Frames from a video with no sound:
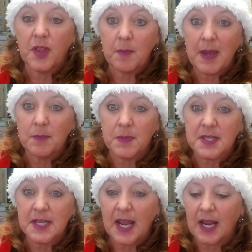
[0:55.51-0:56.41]
They made
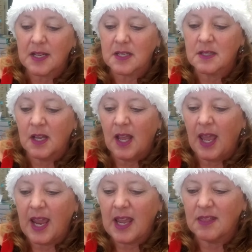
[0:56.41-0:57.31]
mistakes,
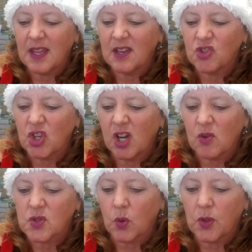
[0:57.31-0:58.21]
and the
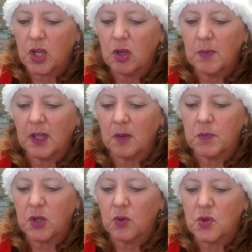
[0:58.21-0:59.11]
engineers, or the human
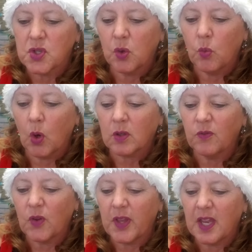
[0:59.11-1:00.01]
computers who worked
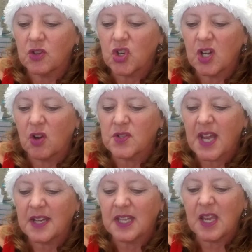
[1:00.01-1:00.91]
for the engineers,
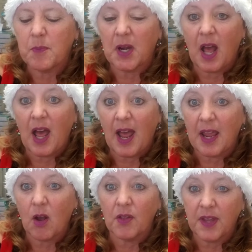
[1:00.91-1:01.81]
had to keep an
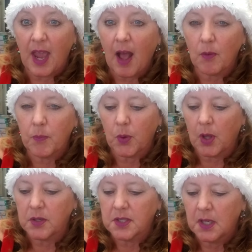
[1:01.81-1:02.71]
eye on the
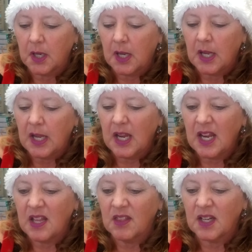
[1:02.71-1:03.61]
output. In the